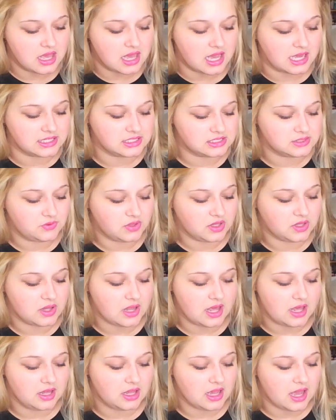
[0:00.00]
I just feel
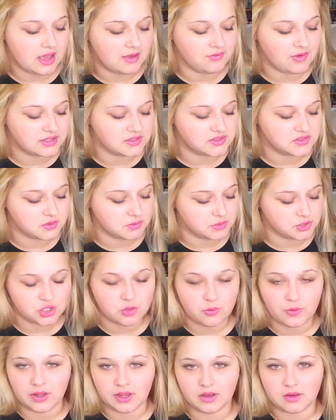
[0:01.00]
like I've had so much
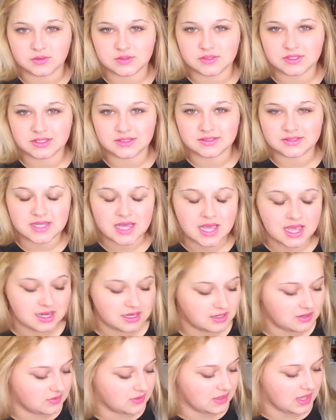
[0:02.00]
going on since
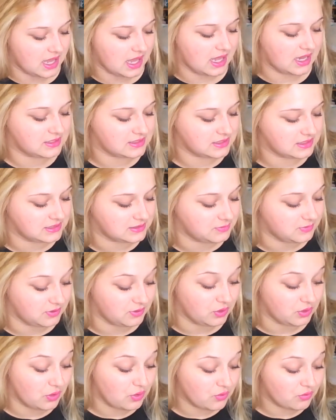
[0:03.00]
then that it's
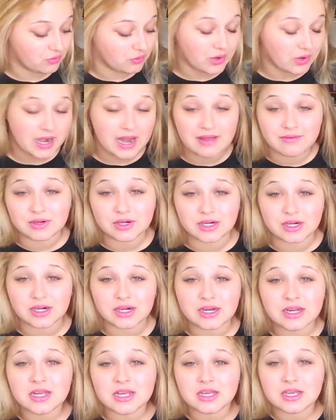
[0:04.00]
been forever.